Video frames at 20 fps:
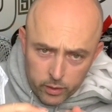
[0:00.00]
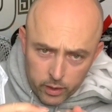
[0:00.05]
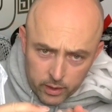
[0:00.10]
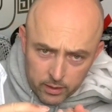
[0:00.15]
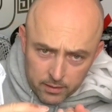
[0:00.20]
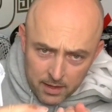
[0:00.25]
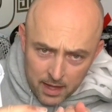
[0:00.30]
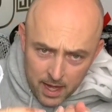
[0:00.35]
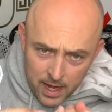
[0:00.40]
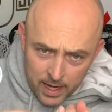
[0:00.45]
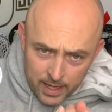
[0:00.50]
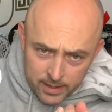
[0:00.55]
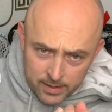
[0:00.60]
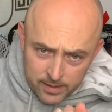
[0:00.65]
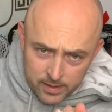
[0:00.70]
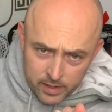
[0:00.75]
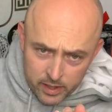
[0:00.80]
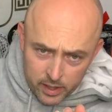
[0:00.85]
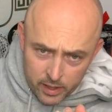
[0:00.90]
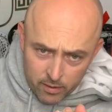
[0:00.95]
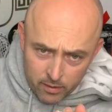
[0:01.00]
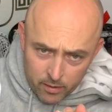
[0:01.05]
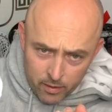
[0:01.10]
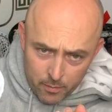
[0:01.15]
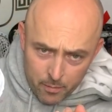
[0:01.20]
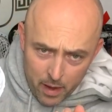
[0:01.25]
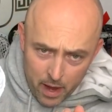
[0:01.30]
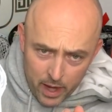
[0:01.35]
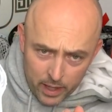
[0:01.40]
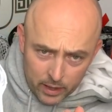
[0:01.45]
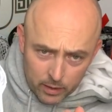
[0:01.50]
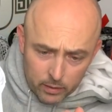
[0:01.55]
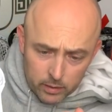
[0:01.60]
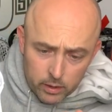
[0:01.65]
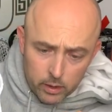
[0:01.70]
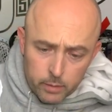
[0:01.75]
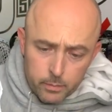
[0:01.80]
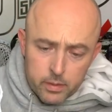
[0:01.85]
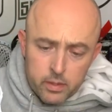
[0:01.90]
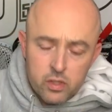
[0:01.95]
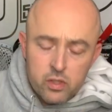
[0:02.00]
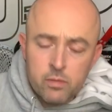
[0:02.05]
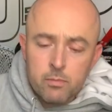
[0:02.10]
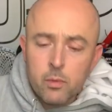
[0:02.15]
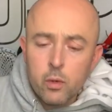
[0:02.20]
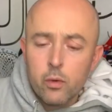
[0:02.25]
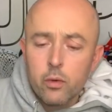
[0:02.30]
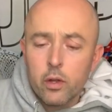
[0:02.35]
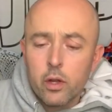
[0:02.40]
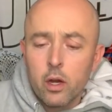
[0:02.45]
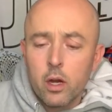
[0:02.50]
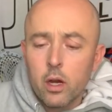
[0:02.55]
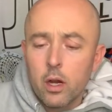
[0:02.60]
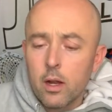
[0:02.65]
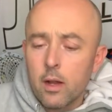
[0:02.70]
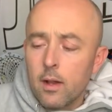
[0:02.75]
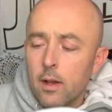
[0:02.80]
The lines here on the back are a little bit smoother.